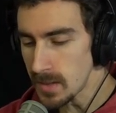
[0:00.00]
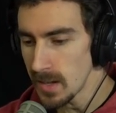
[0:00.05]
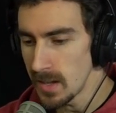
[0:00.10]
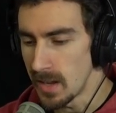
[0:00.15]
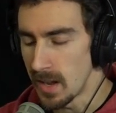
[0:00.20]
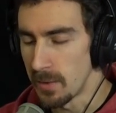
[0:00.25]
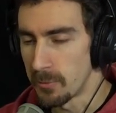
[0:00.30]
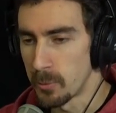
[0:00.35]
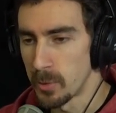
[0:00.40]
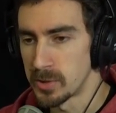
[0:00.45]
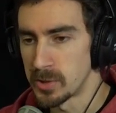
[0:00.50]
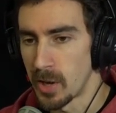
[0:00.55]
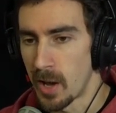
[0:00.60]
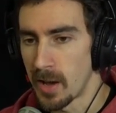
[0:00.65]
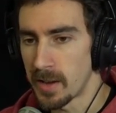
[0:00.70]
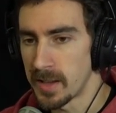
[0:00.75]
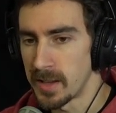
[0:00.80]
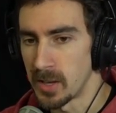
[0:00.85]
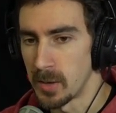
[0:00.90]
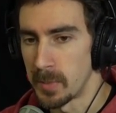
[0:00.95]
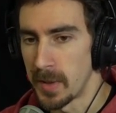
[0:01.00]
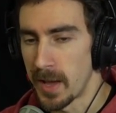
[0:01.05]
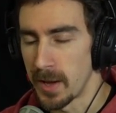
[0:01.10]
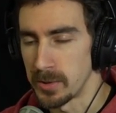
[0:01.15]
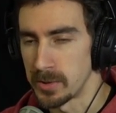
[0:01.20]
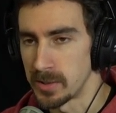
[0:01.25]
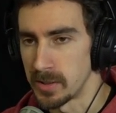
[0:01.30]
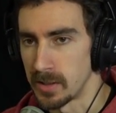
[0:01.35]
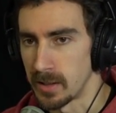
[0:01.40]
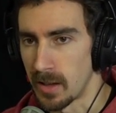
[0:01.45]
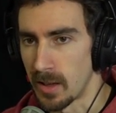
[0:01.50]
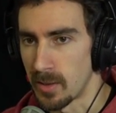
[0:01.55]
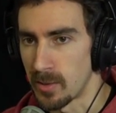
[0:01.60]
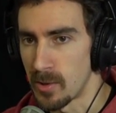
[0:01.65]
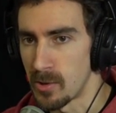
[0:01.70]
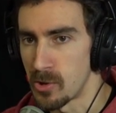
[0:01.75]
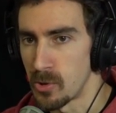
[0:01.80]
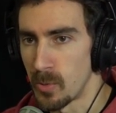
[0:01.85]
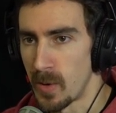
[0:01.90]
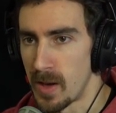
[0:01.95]
if we're talking about a
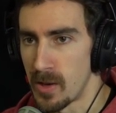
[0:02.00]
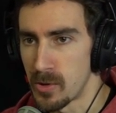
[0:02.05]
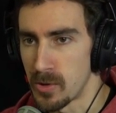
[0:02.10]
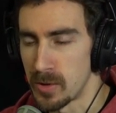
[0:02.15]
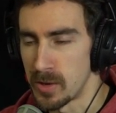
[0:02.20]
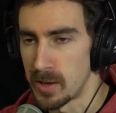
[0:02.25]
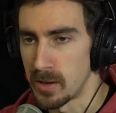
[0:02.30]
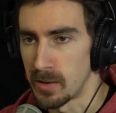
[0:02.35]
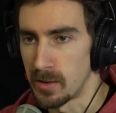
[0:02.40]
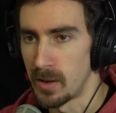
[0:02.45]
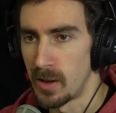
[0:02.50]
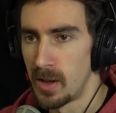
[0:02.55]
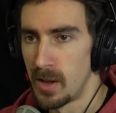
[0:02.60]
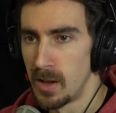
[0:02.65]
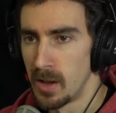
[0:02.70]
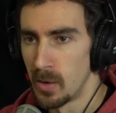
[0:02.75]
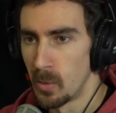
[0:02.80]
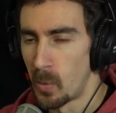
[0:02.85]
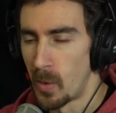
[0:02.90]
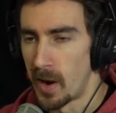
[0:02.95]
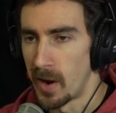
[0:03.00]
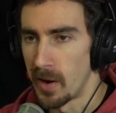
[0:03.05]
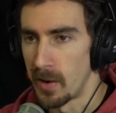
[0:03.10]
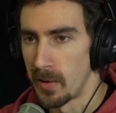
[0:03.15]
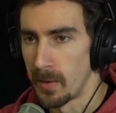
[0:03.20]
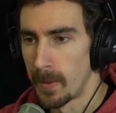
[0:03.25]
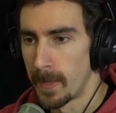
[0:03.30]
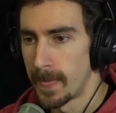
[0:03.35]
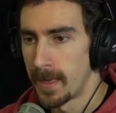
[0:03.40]
situation here where